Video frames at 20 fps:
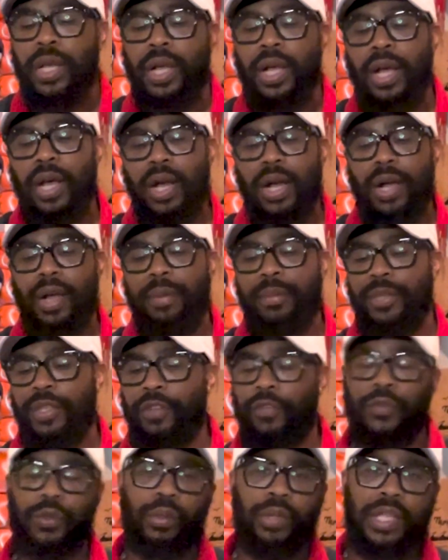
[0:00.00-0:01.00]
And
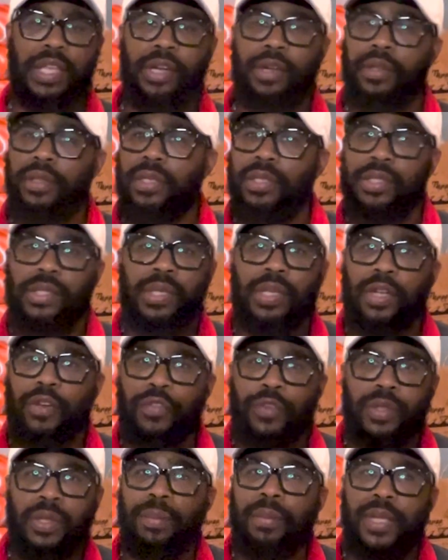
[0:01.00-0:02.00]
if you layer this, you're gonna
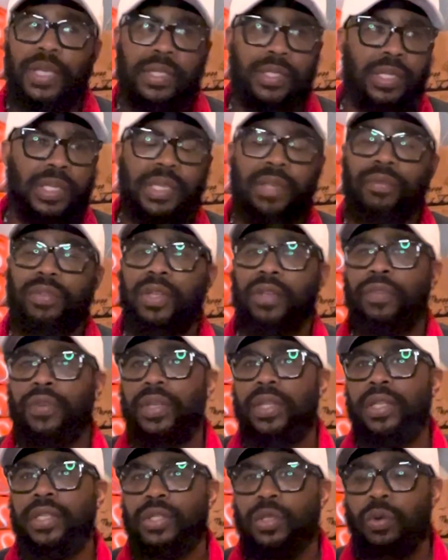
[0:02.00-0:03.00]
feel amazing even if it
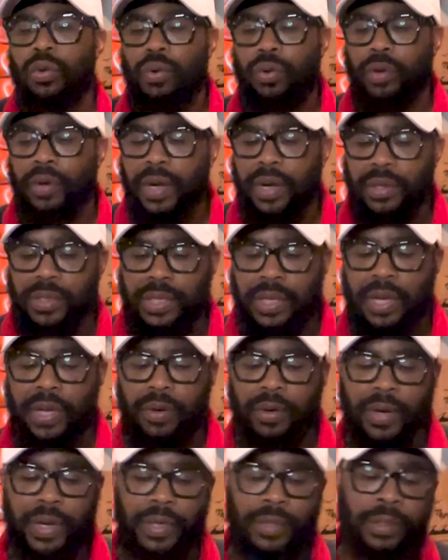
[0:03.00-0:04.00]
is colder outside, right?